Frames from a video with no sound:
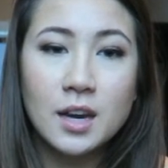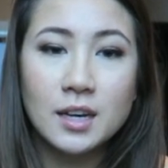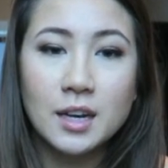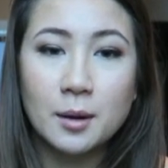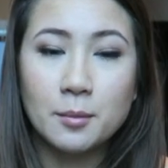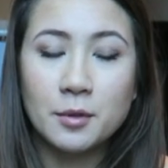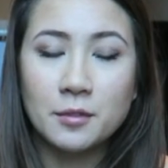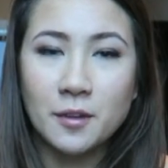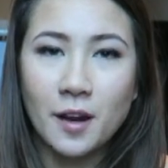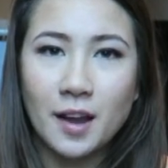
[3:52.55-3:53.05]

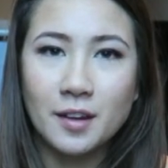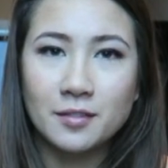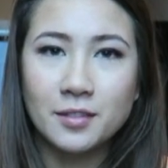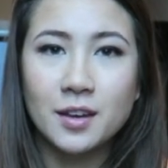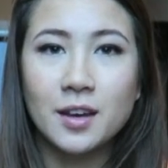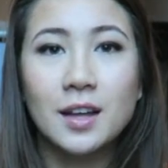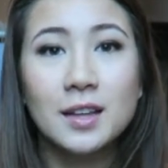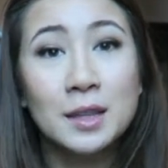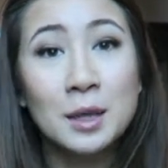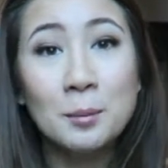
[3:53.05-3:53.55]
Number 5,
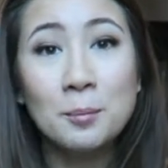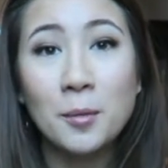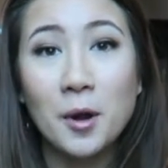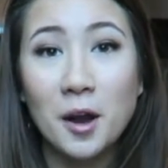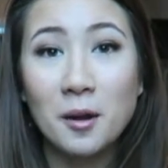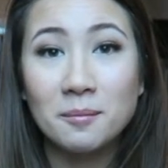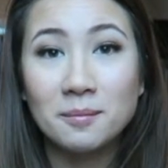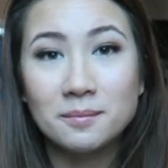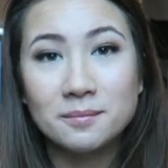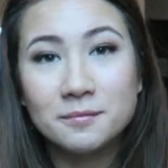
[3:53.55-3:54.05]
lip
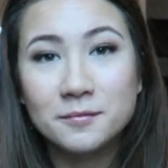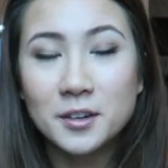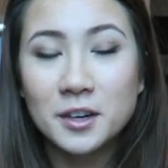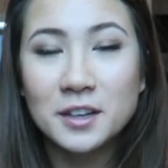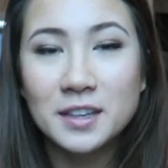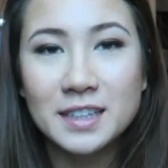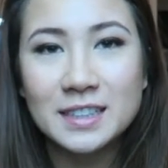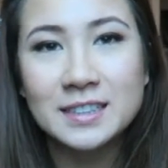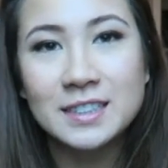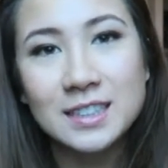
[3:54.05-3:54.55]
balm.
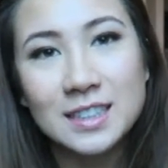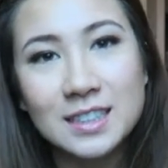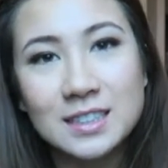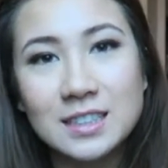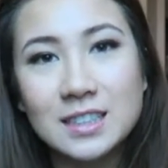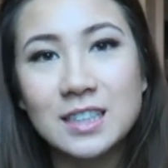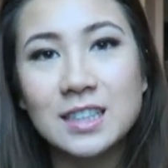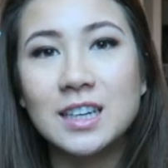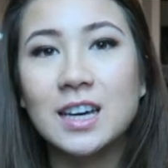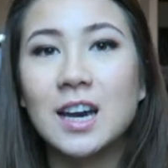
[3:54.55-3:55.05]
Very nice and
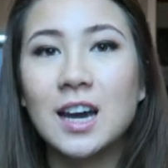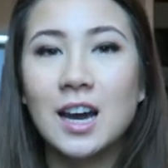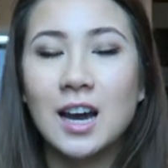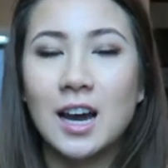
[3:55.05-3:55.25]
easy.